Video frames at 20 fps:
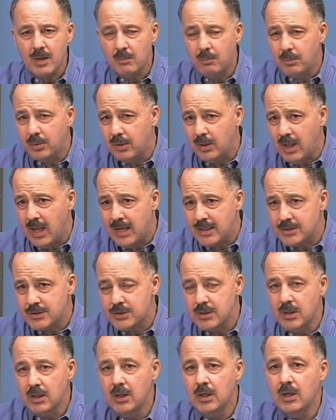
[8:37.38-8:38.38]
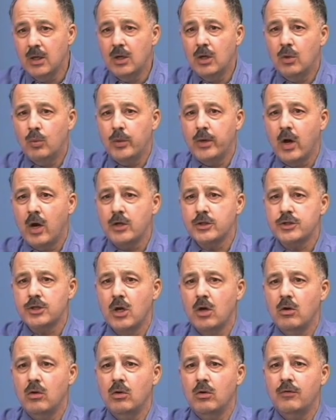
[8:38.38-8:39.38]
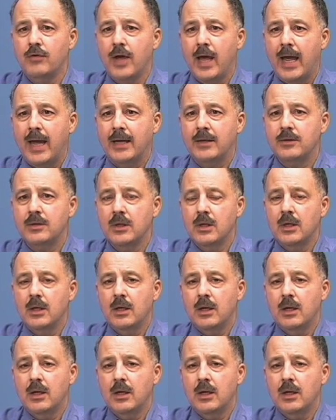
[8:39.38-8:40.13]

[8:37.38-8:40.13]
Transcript: Plus, we also have had